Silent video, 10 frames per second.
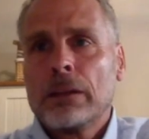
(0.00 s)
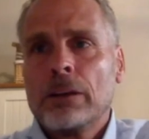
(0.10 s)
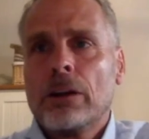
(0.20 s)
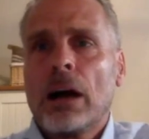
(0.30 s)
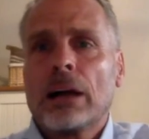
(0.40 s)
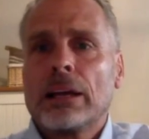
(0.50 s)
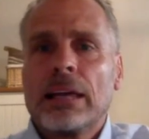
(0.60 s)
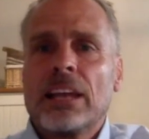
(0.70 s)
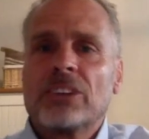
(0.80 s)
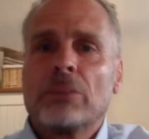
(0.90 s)
you're not going to
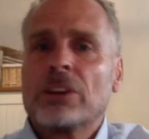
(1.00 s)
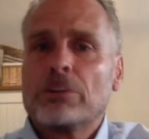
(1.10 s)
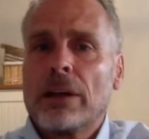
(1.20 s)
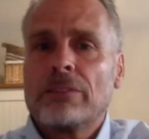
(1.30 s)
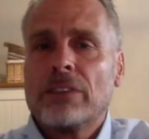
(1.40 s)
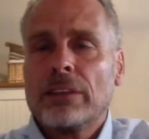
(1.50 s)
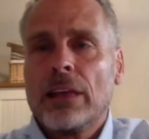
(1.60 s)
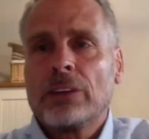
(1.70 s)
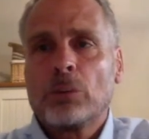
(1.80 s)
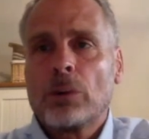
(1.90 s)
get as much benefit.
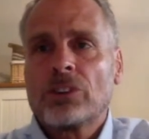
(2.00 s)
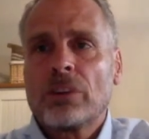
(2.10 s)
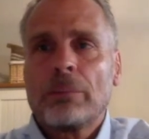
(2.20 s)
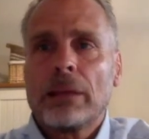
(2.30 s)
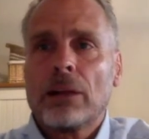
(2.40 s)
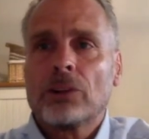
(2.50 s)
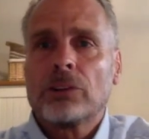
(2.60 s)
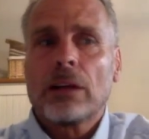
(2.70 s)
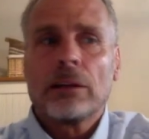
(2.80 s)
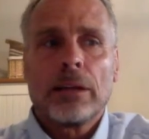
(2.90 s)
That's where something else
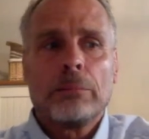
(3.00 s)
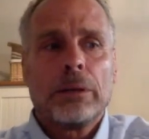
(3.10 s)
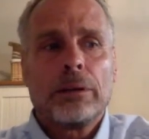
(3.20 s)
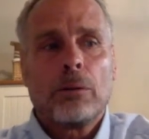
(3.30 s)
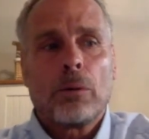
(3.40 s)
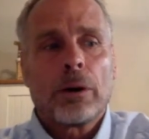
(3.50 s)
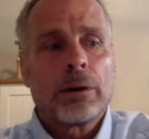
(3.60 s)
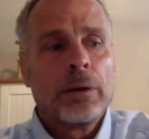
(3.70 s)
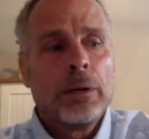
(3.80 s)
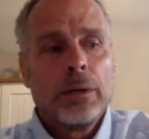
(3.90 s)
like a liniment or
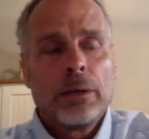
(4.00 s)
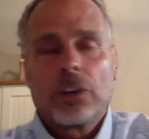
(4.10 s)
a, a